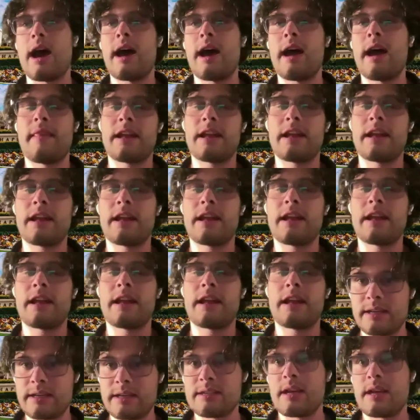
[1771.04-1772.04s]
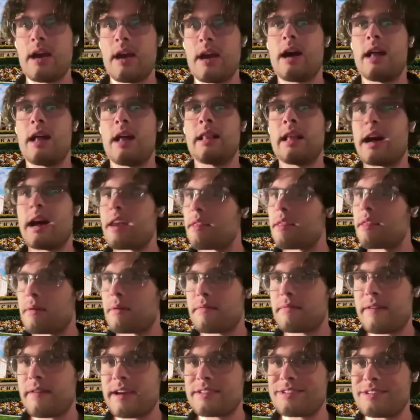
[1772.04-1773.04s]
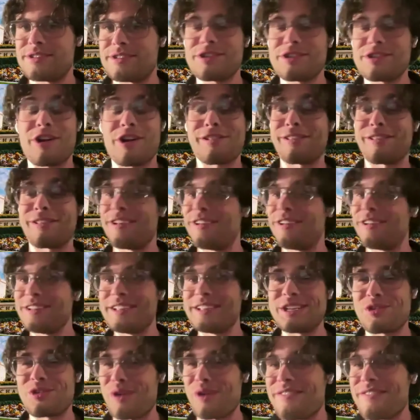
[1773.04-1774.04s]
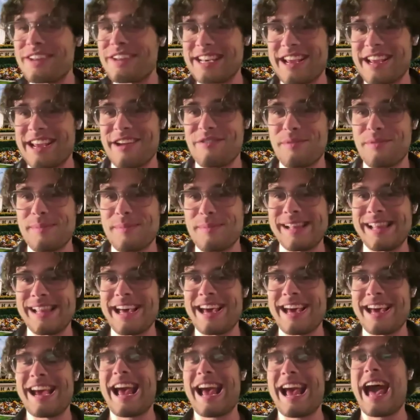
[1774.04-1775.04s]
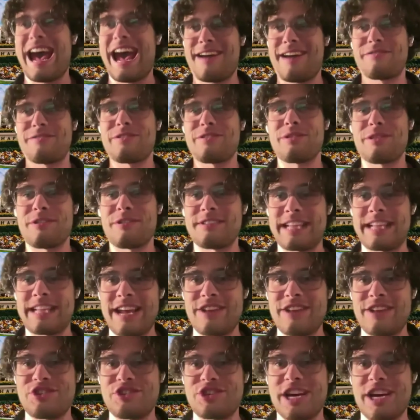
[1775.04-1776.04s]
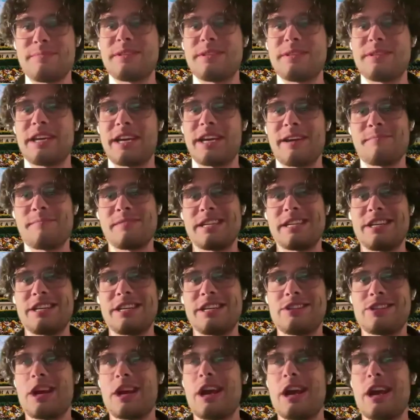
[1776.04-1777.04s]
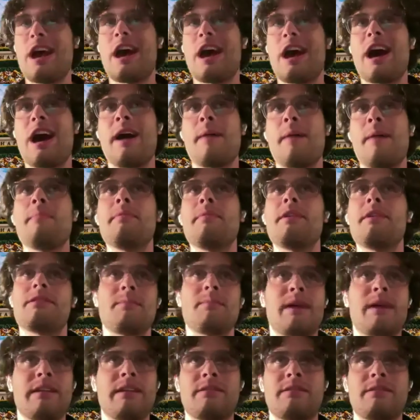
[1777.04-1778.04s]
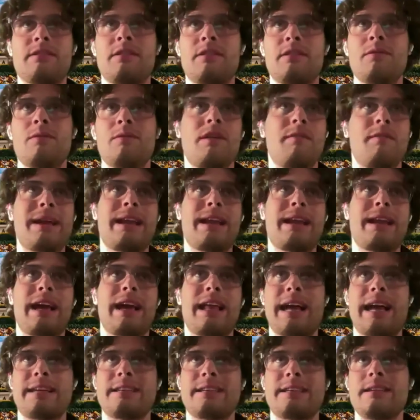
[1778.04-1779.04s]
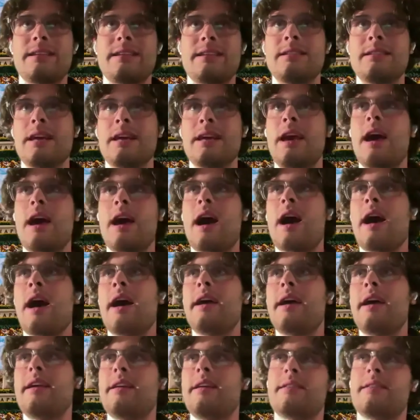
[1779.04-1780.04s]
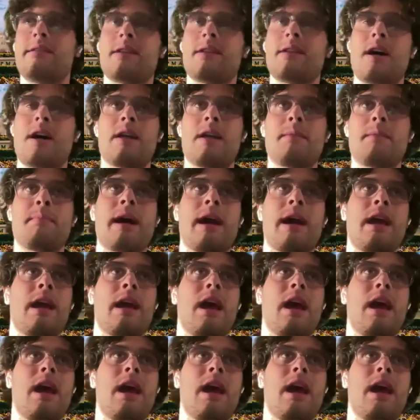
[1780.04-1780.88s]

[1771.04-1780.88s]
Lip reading: and that's because a lot of the professors are literally driving down from LA after their day jobs to come teach. This semester, one of my night classes is taught by